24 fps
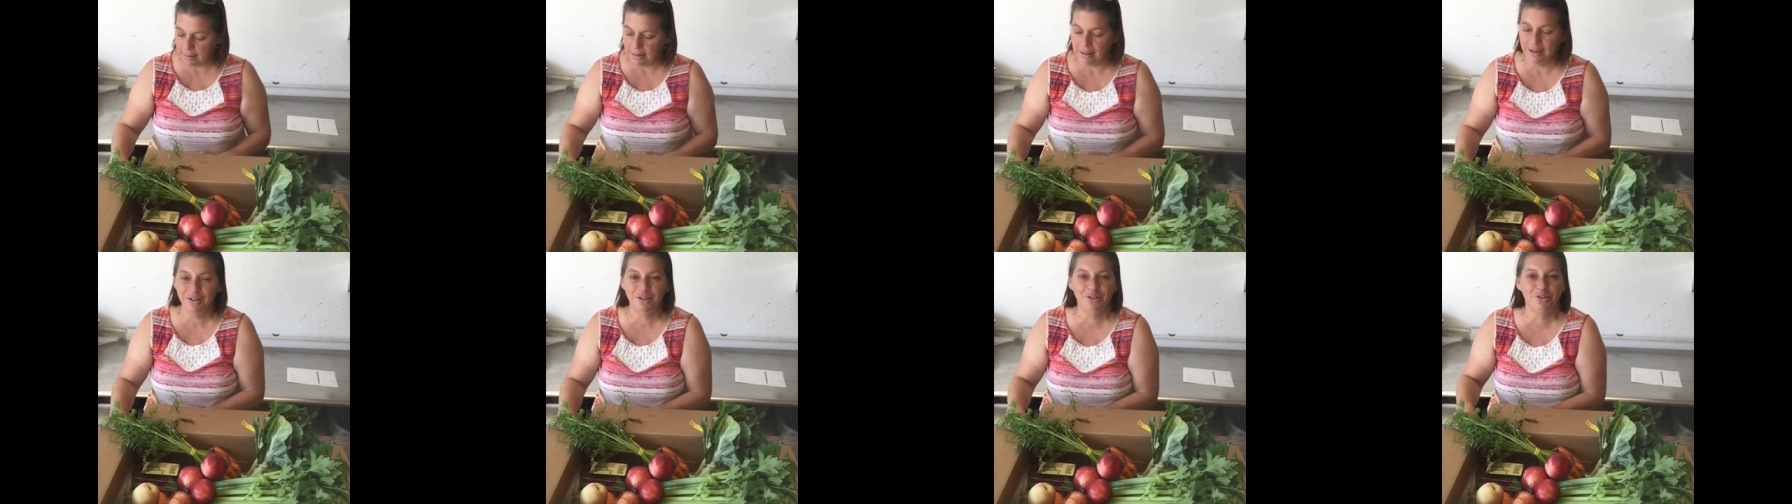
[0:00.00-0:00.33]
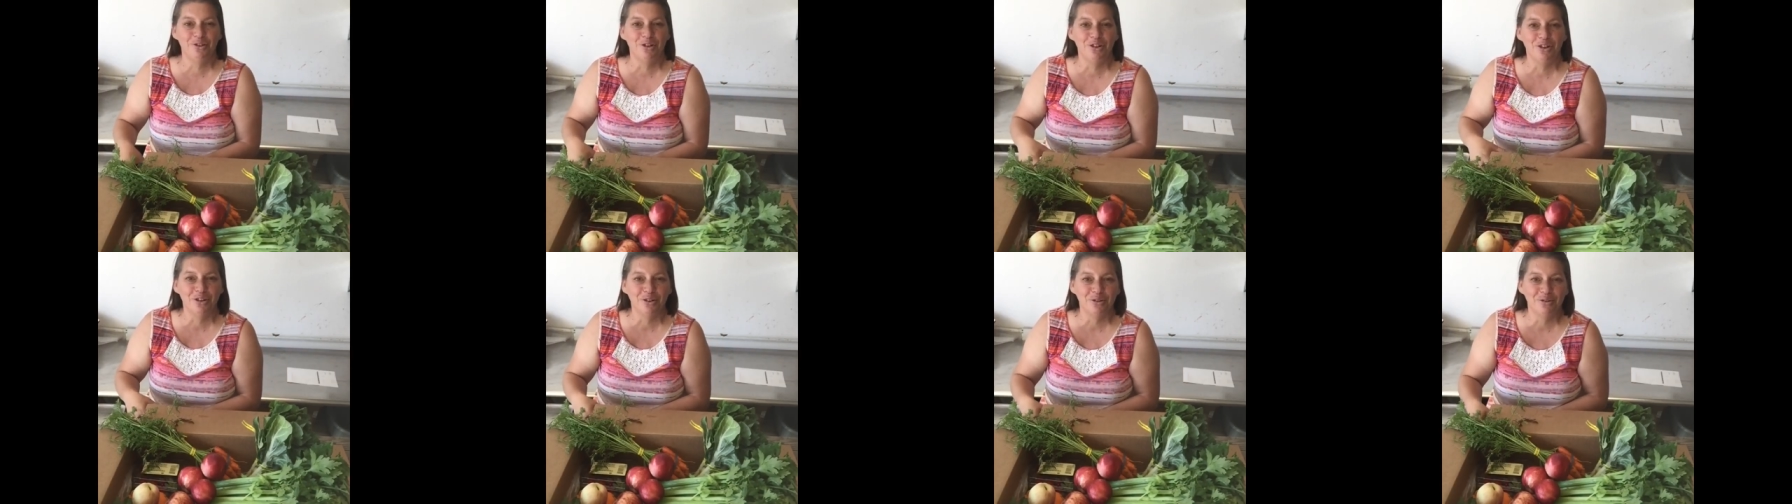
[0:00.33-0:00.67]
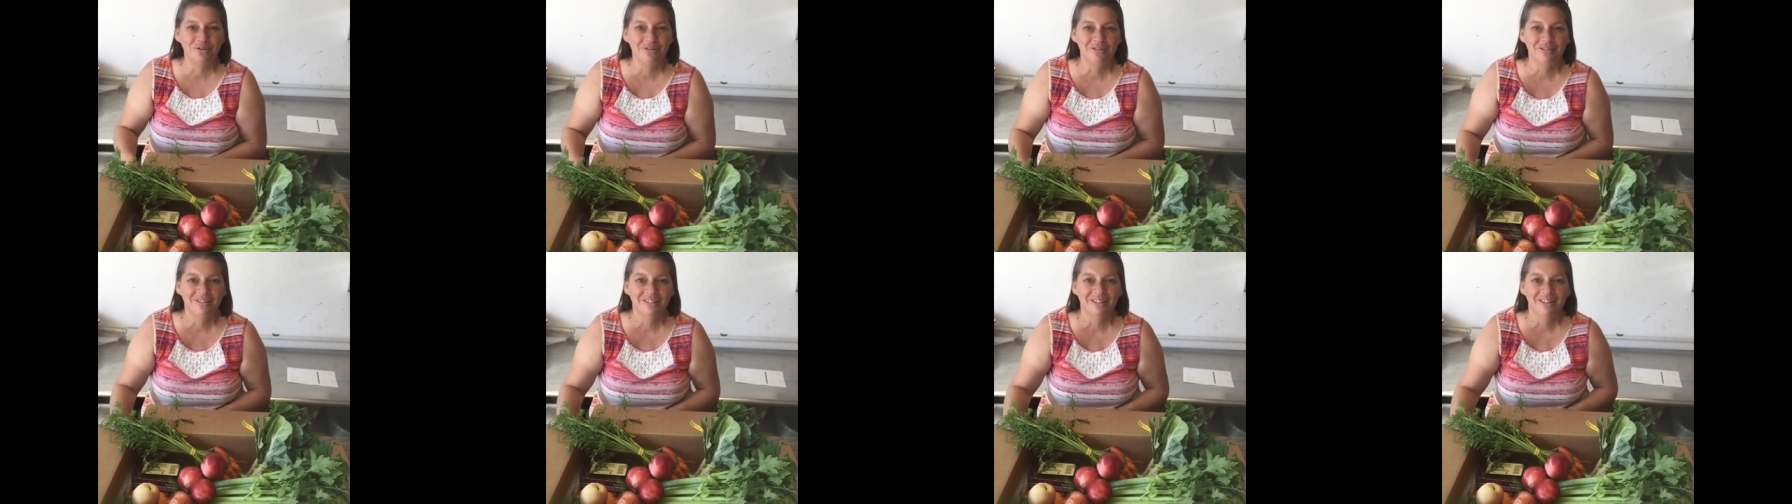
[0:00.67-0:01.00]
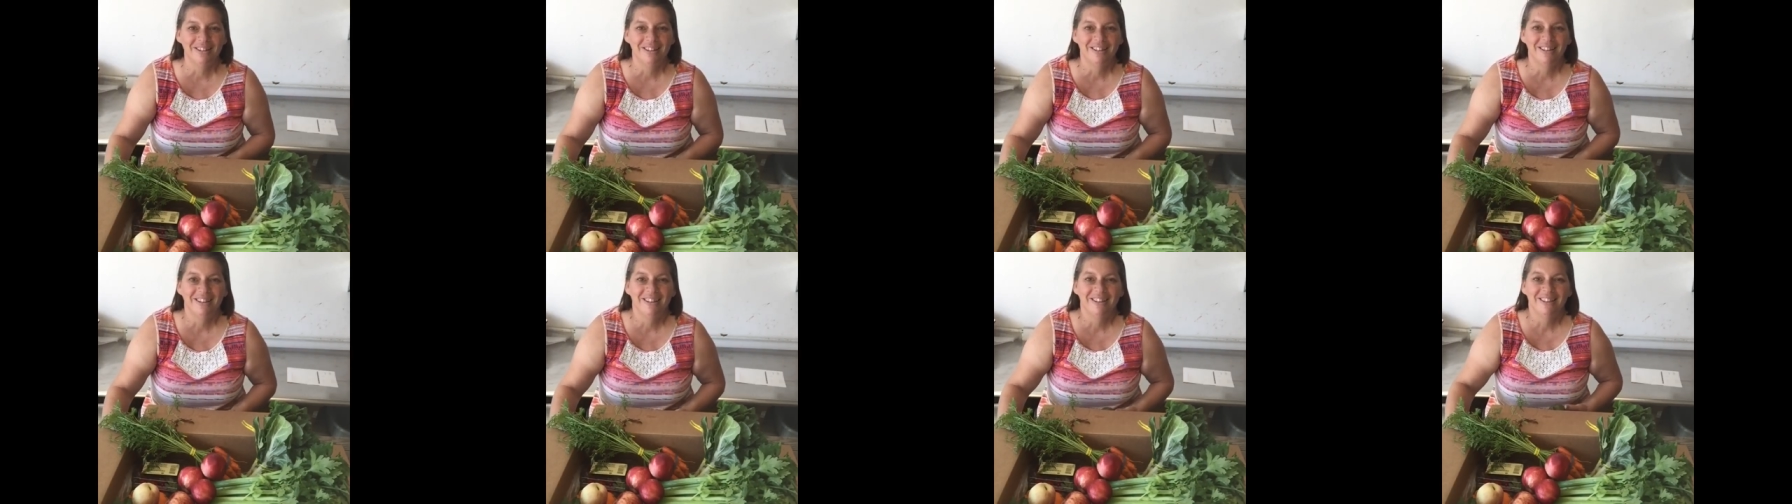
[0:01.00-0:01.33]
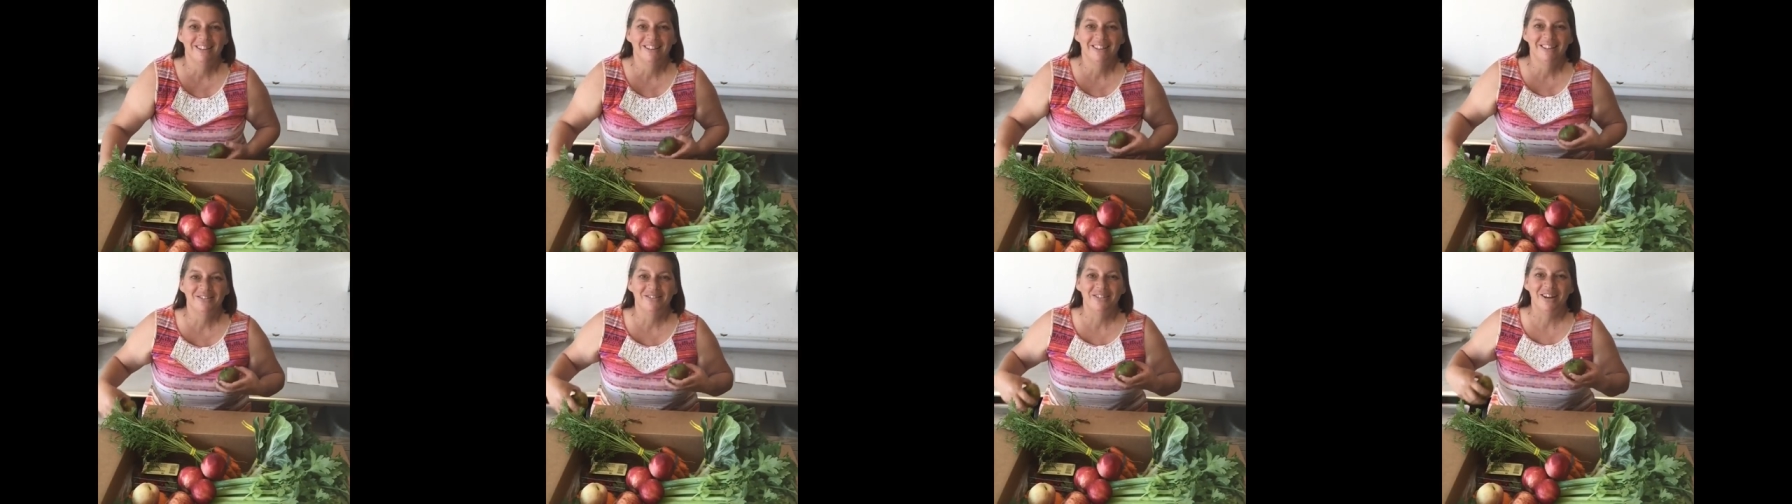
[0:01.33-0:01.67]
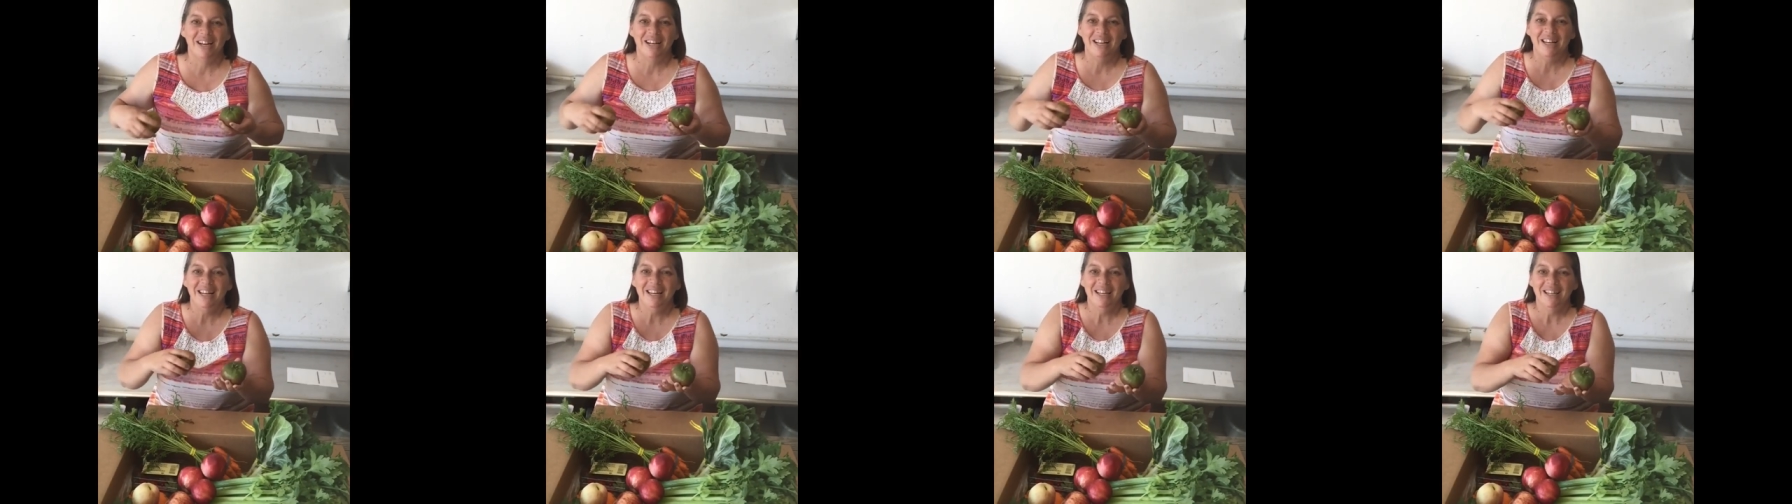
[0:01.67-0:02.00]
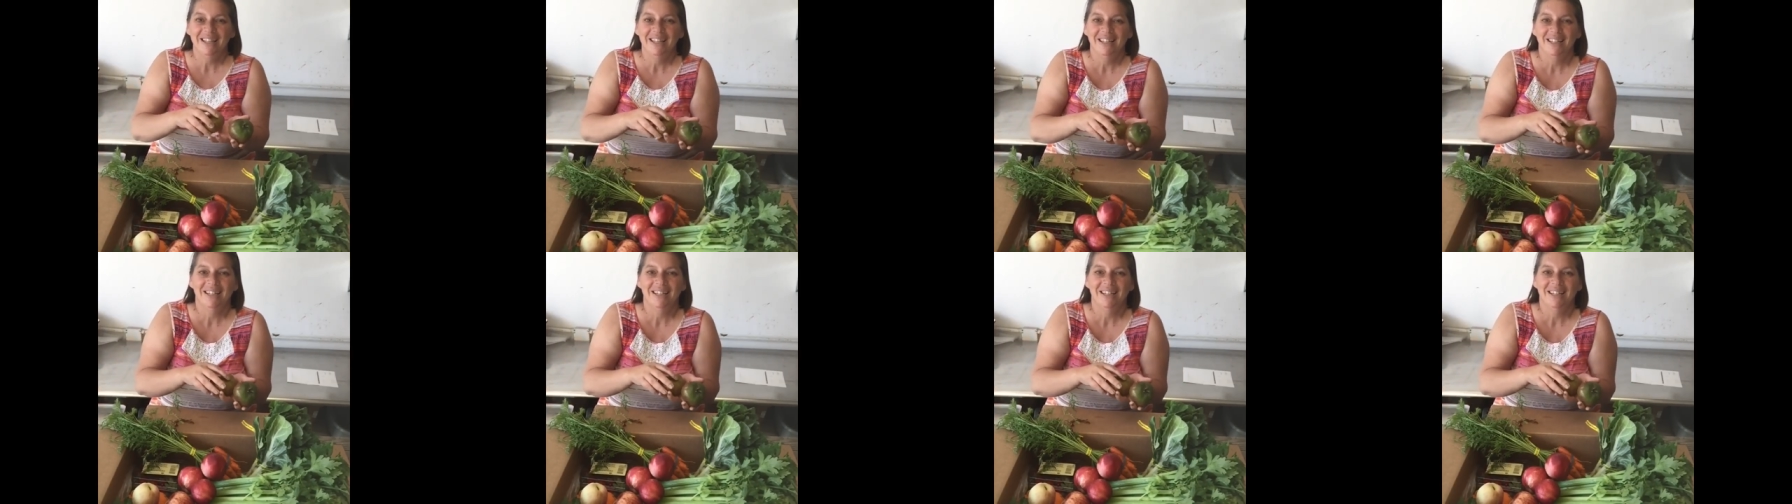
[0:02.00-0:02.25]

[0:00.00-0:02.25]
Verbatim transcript: these are new, ready?